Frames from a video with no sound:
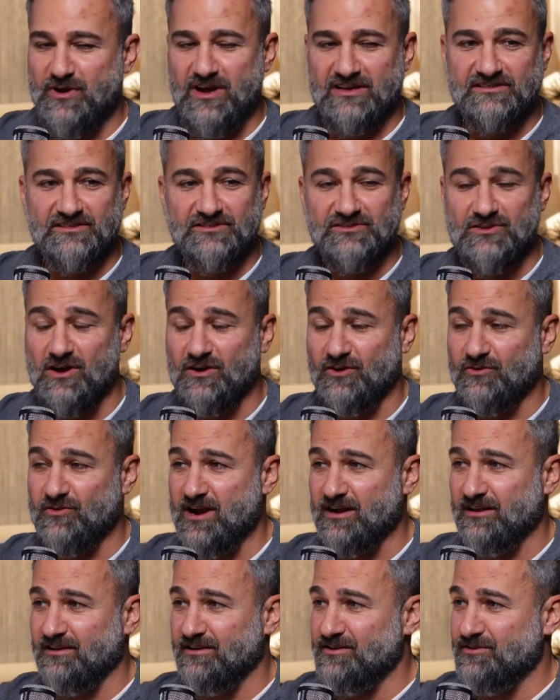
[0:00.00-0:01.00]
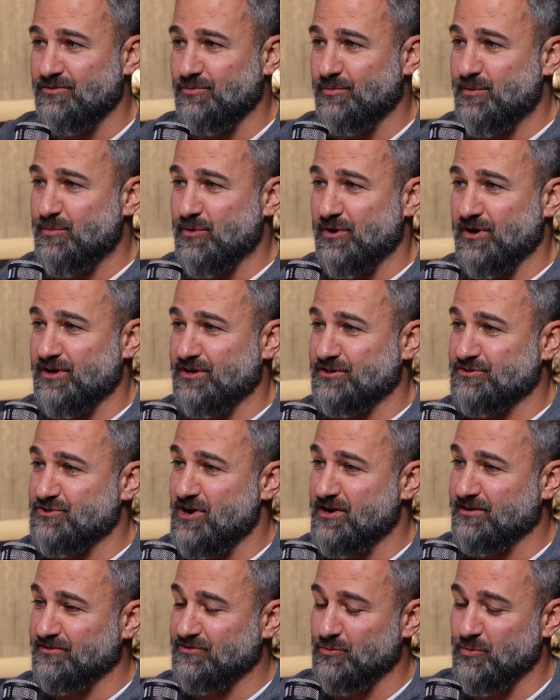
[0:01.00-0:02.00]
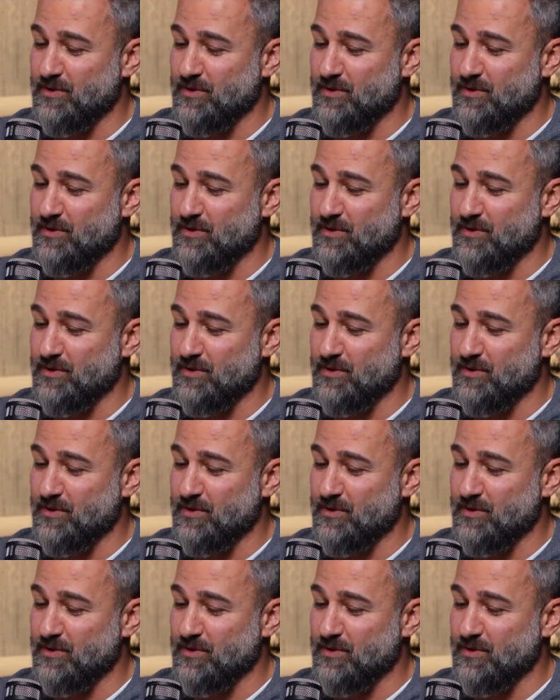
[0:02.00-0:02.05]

guess the song correctly, you'll be put in a drawing to